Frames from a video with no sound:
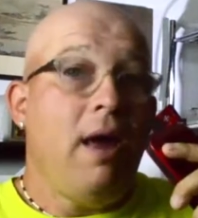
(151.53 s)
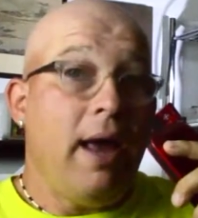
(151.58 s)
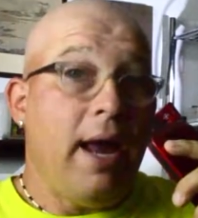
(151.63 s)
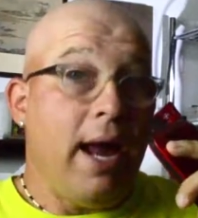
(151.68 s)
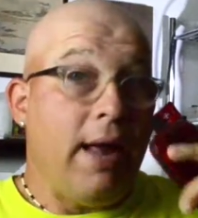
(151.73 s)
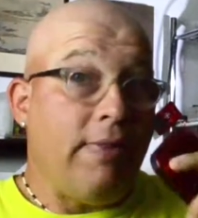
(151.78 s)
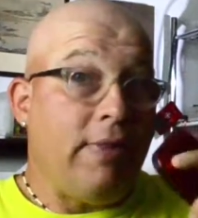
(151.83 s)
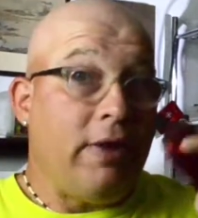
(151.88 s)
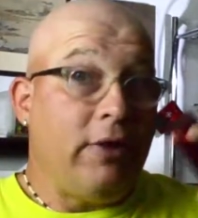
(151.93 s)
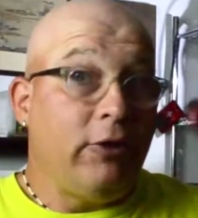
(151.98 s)

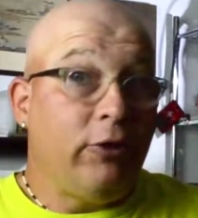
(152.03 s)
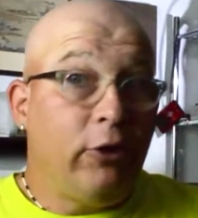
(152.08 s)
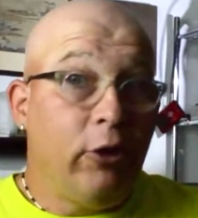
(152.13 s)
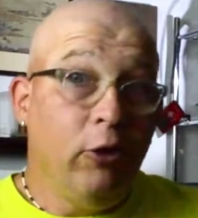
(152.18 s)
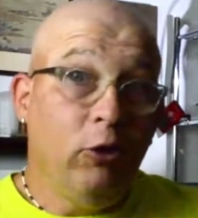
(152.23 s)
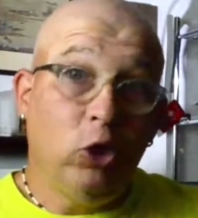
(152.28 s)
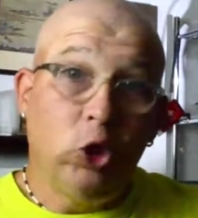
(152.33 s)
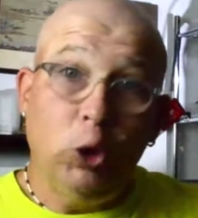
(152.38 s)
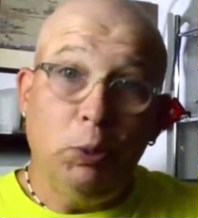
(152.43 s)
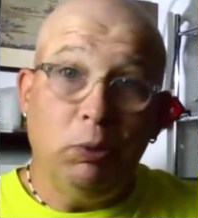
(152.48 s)
and then
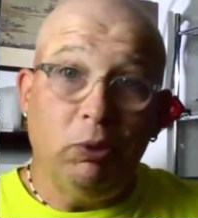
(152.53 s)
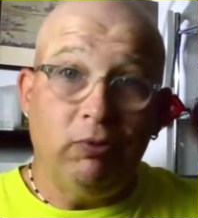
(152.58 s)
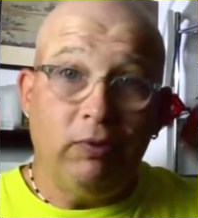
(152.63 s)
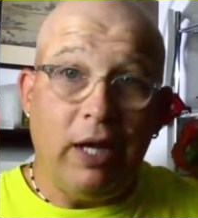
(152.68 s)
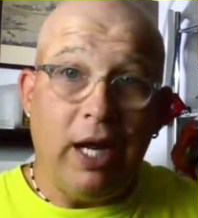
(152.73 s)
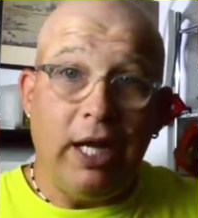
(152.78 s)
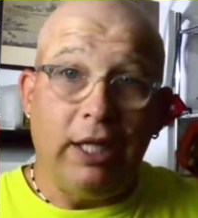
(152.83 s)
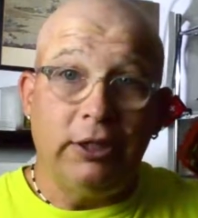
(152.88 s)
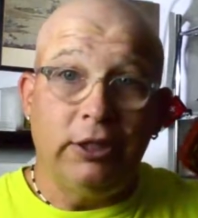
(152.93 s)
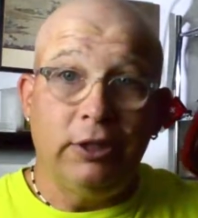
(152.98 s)
two
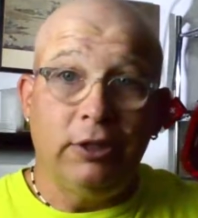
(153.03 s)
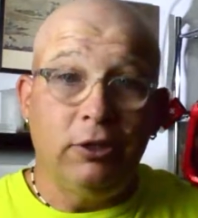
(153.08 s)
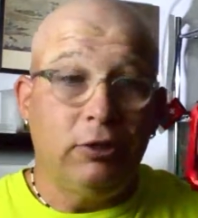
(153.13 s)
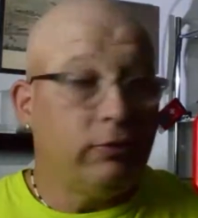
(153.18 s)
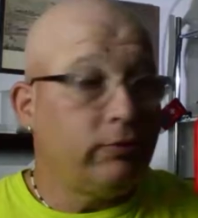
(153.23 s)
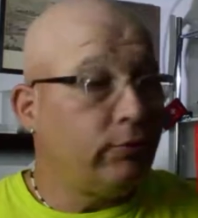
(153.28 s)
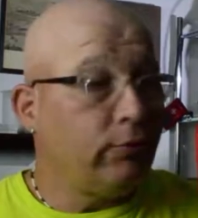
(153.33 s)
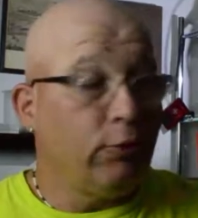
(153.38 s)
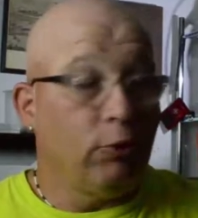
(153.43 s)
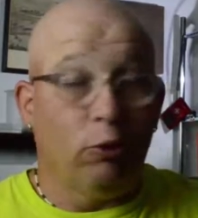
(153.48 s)
supervisors
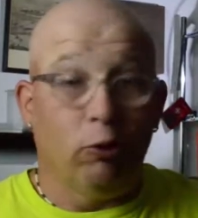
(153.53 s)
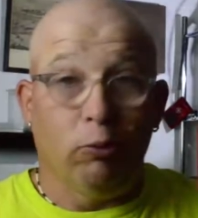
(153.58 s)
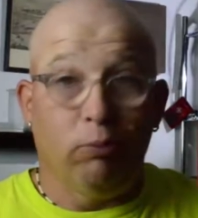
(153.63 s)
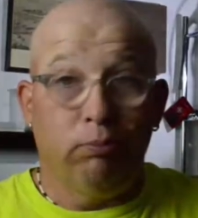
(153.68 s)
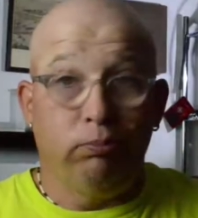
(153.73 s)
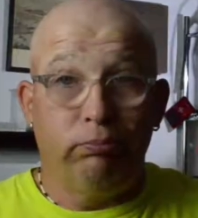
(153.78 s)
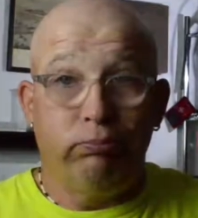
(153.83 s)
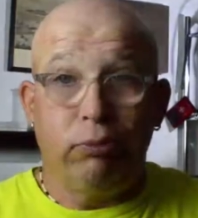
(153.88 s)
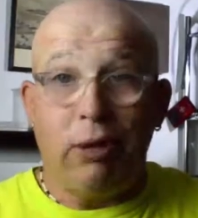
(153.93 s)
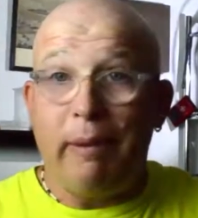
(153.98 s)
for
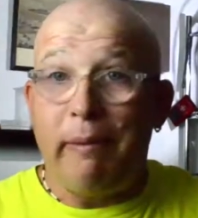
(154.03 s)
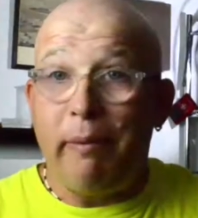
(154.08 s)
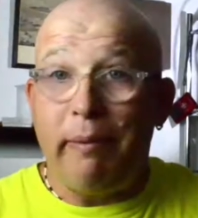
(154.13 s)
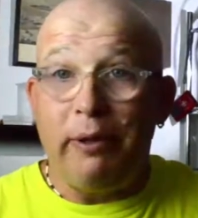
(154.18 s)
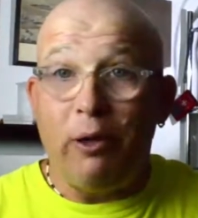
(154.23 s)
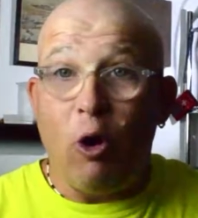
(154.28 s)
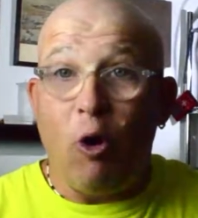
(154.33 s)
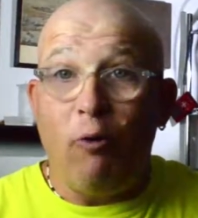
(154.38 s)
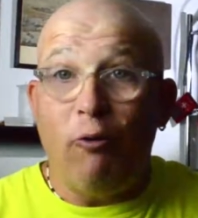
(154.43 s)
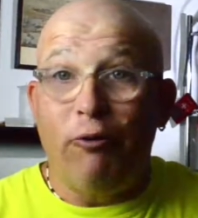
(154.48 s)
probably
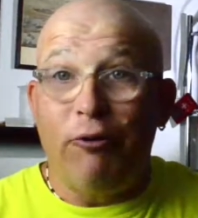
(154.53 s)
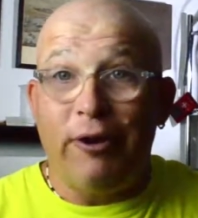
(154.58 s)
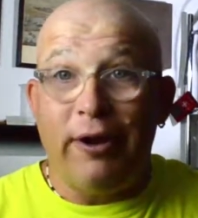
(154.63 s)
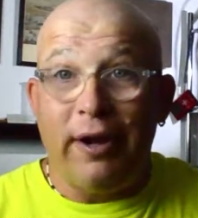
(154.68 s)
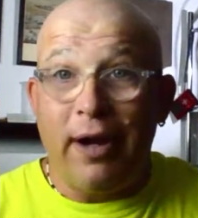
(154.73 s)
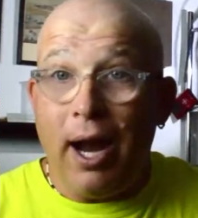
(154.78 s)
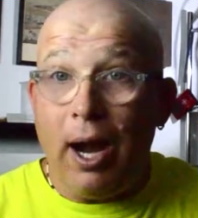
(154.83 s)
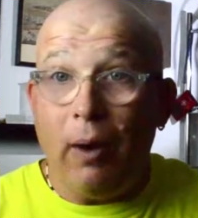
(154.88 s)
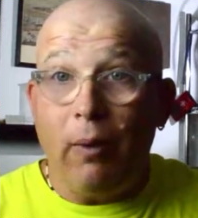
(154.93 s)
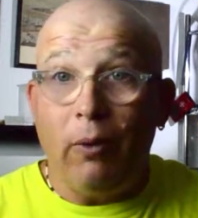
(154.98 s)
over
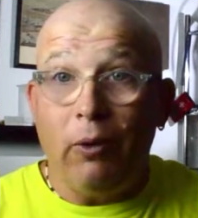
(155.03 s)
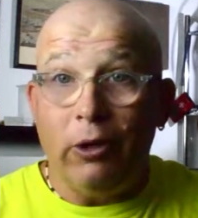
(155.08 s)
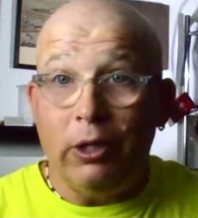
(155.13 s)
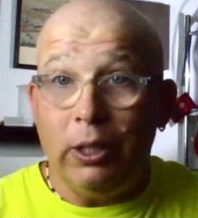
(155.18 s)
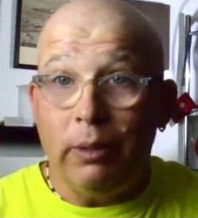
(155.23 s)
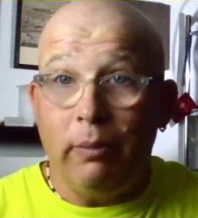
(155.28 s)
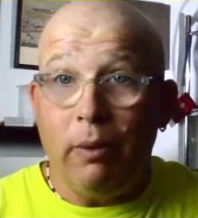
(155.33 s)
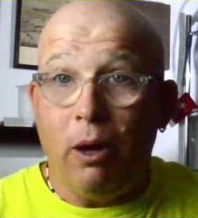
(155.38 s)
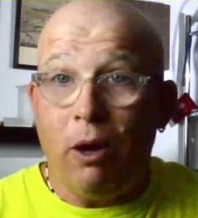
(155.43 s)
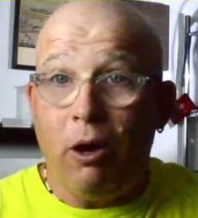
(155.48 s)
an hour in
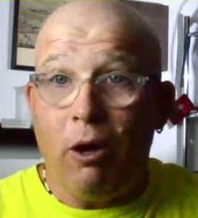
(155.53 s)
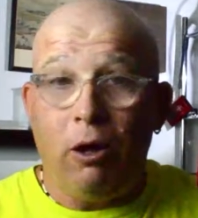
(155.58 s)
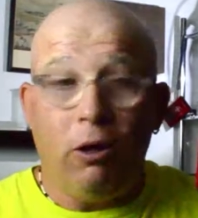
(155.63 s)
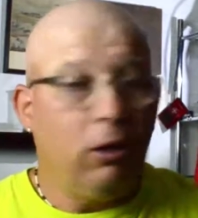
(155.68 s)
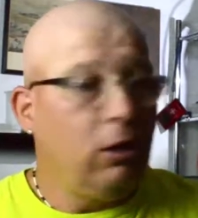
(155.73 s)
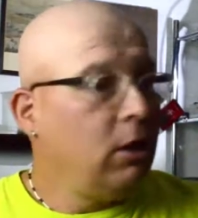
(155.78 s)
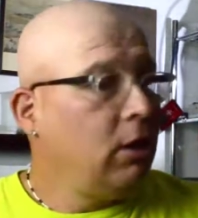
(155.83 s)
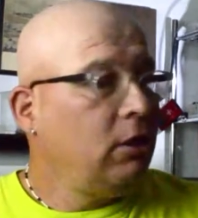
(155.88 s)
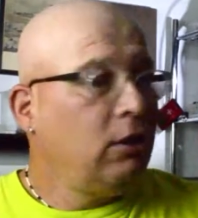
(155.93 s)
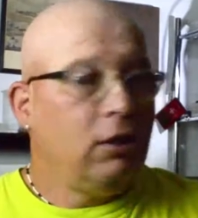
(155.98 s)
the
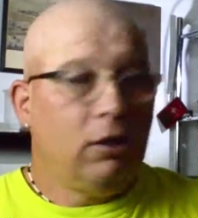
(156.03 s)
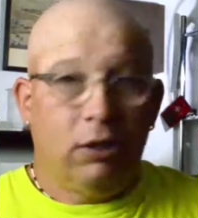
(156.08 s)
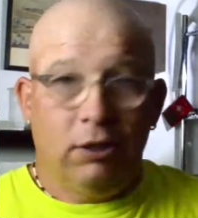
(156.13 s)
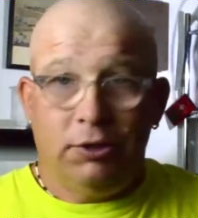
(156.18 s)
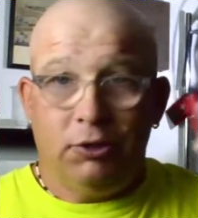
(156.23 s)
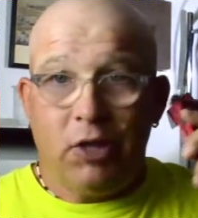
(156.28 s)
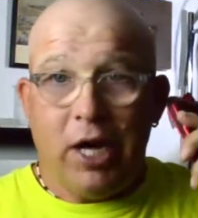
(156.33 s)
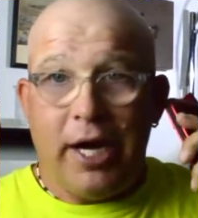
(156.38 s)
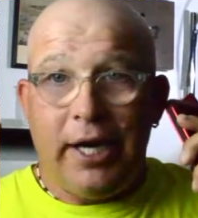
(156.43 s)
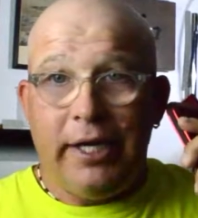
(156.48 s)
mall
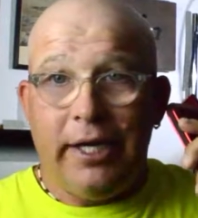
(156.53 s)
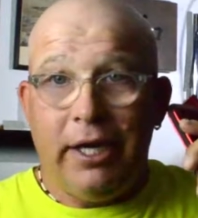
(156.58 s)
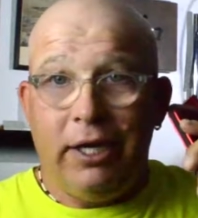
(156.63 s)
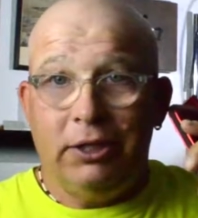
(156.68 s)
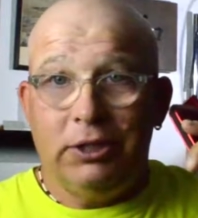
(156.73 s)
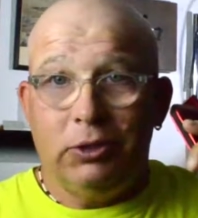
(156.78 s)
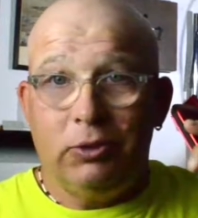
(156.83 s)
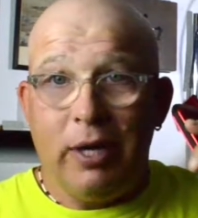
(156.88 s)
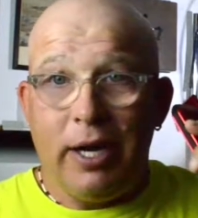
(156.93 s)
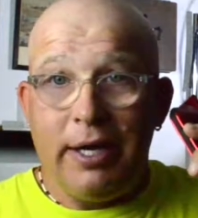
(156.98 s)
trying to get it
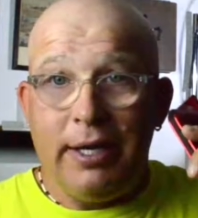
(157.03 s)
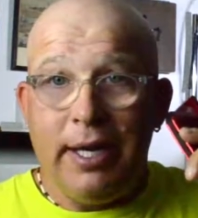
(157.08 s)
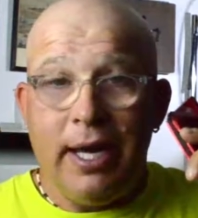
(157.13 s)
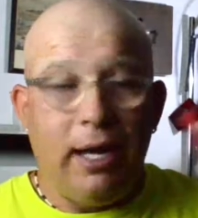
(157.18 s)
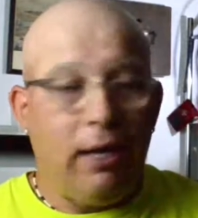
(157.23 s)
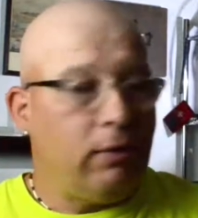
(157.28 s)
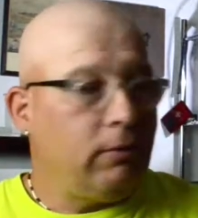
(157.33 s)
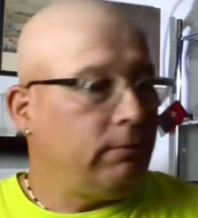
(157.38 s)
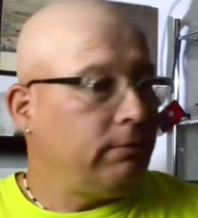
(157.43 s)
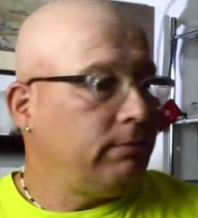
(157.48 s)
straightened
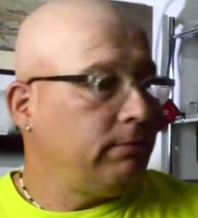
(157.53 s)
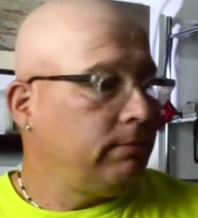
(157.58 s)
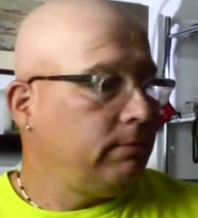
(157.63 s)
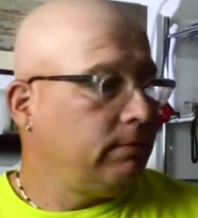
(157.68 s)
out.